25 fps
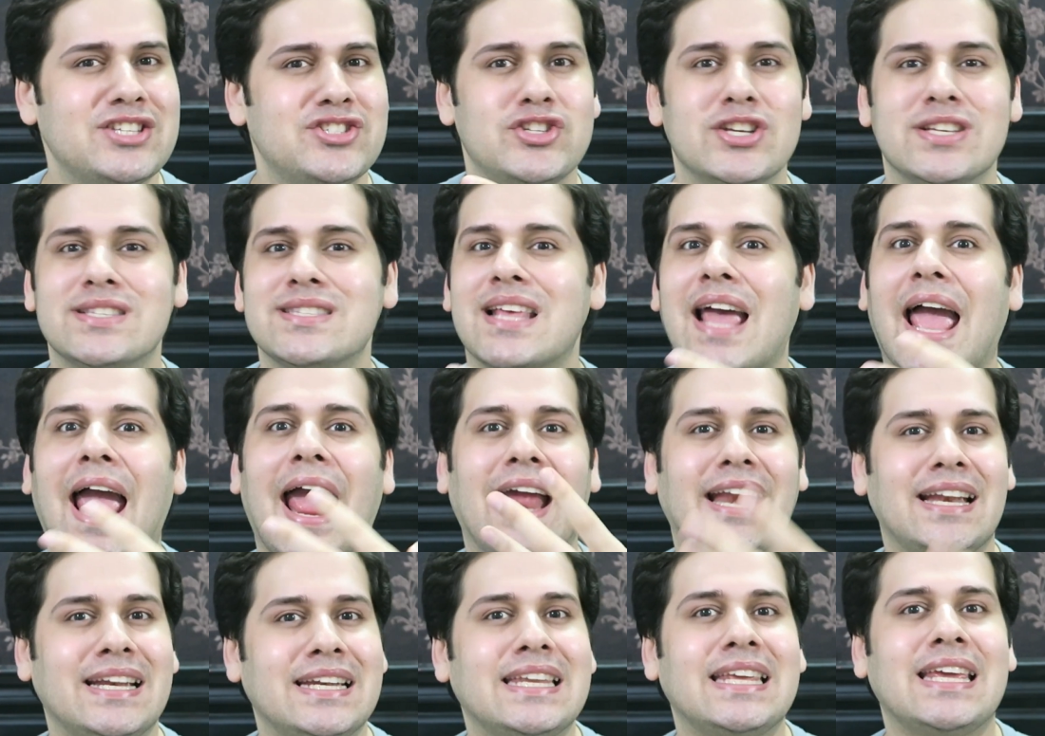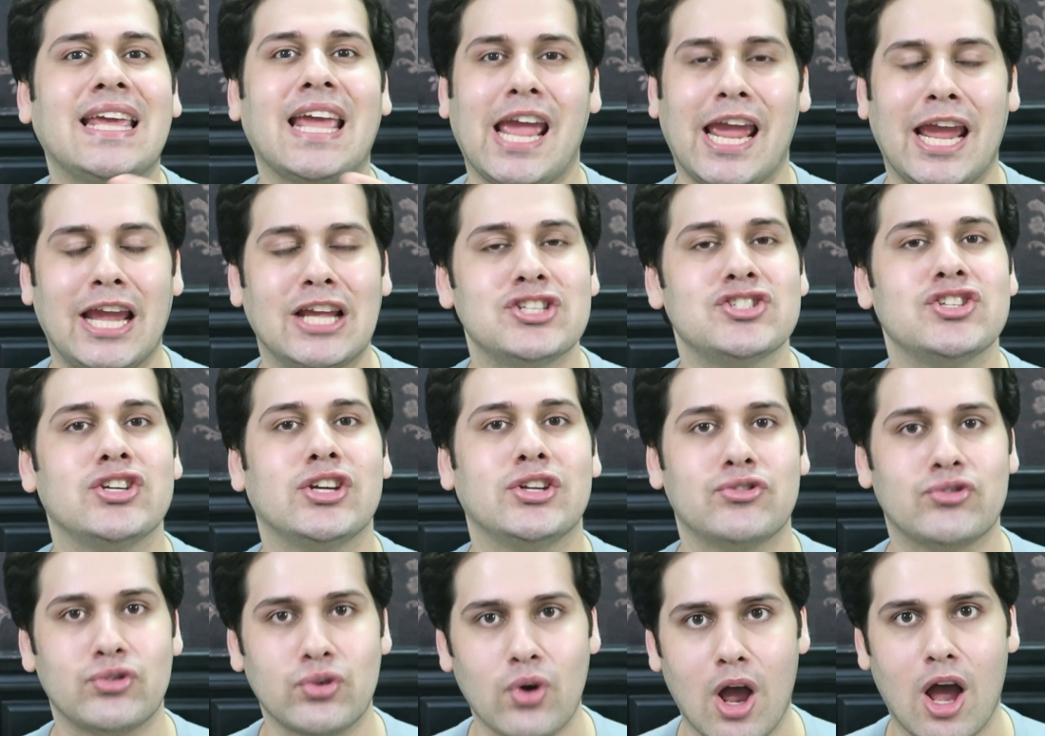It's just
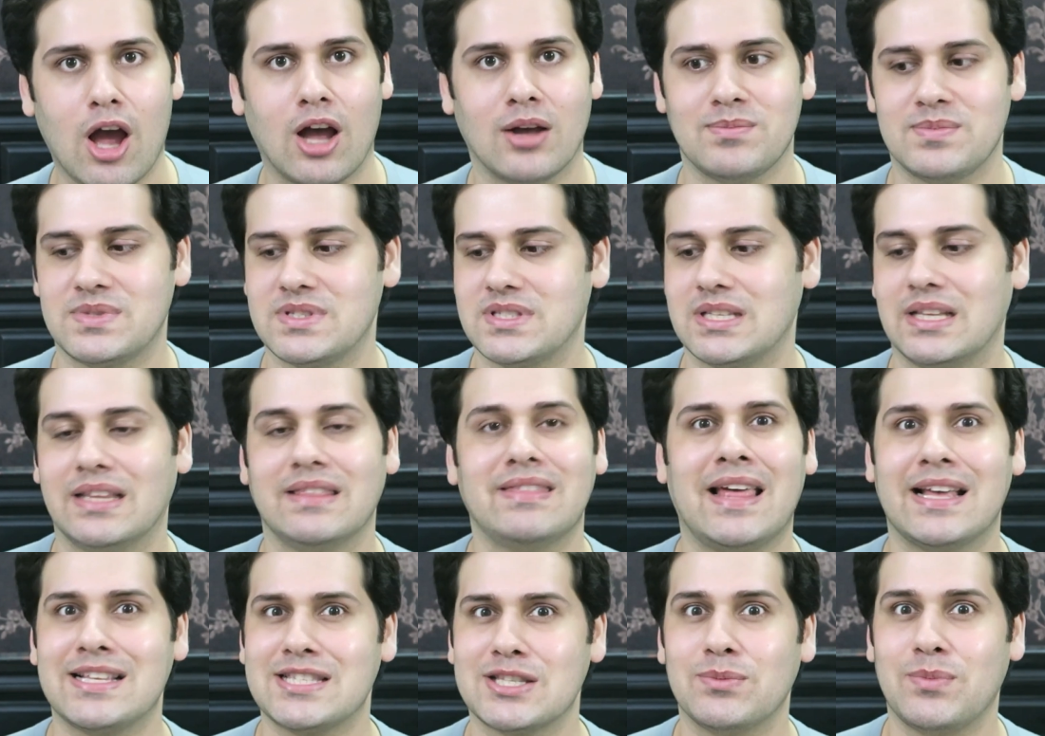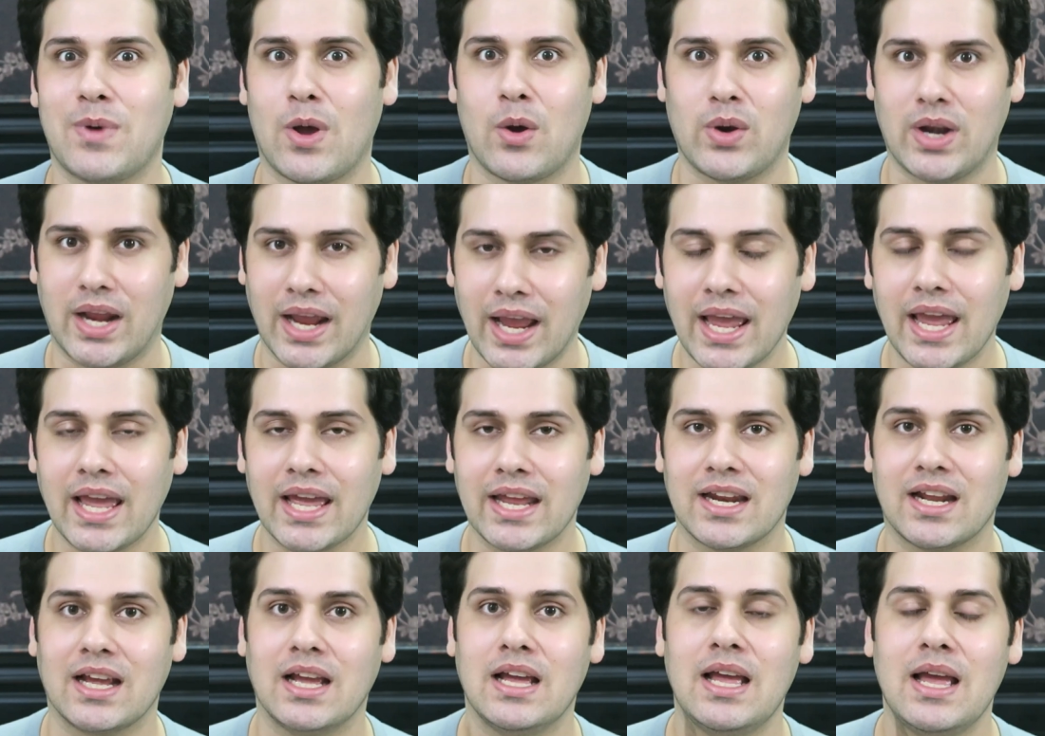anti-aging drops. That's about
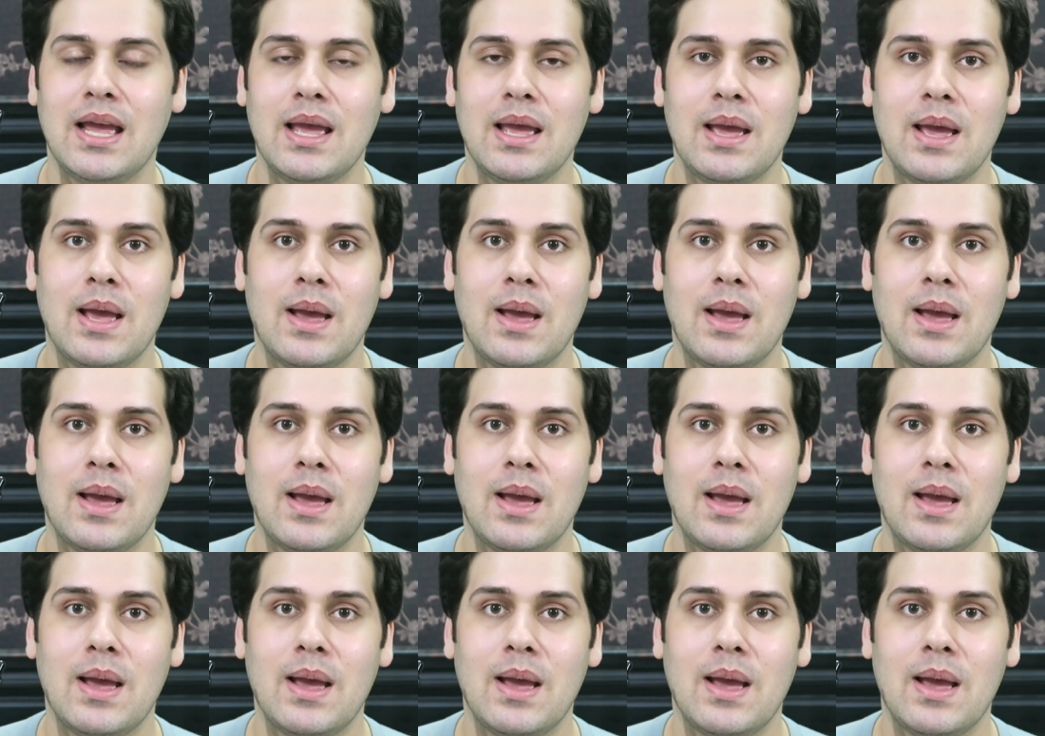it.